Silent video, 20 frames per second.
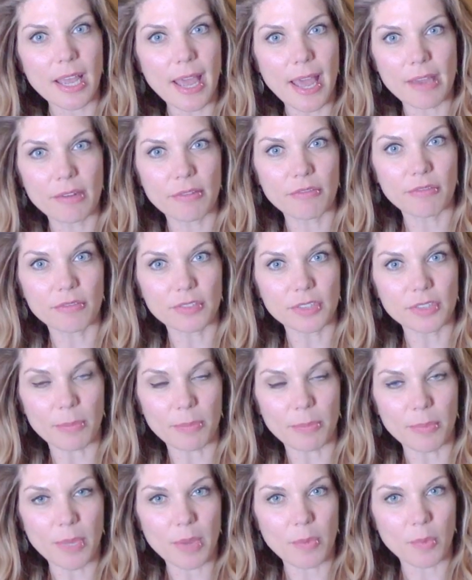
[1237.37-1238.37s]
and flip,
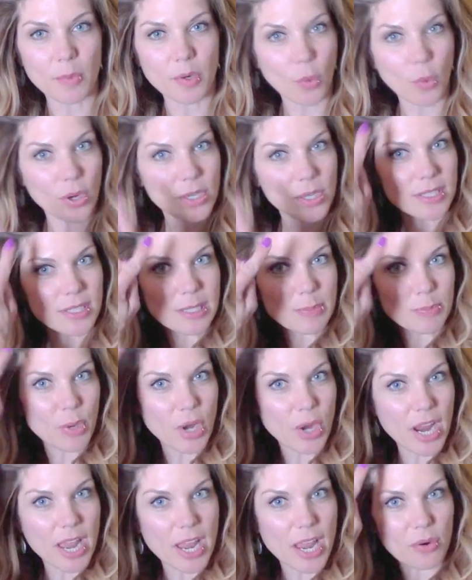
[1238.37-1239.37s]
and we're going to
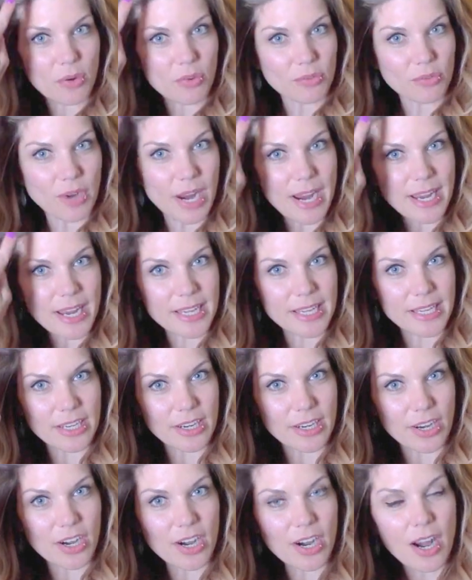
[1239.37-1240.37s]
spray right
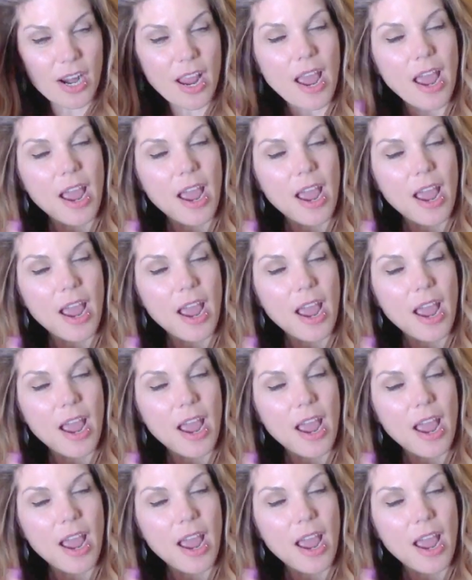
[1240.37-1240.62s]
here.